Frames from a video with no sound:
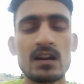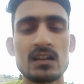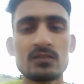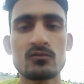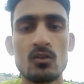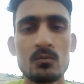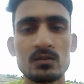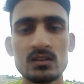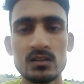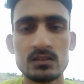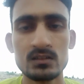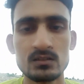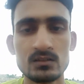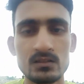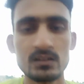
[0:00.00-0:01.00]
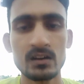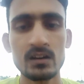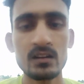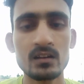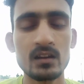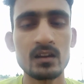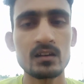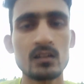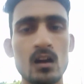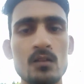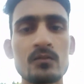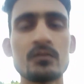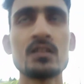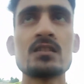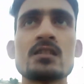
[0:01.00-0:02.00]
from the trainer
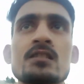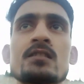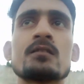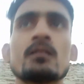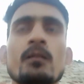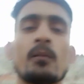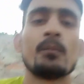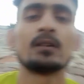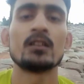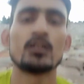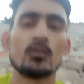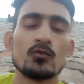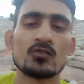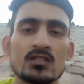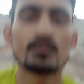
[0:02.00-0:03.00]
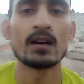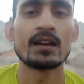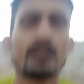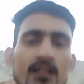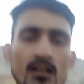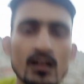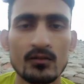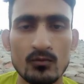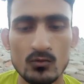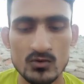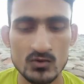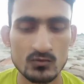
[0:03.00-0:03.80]
aircraft, which is being used by Indian Air Force to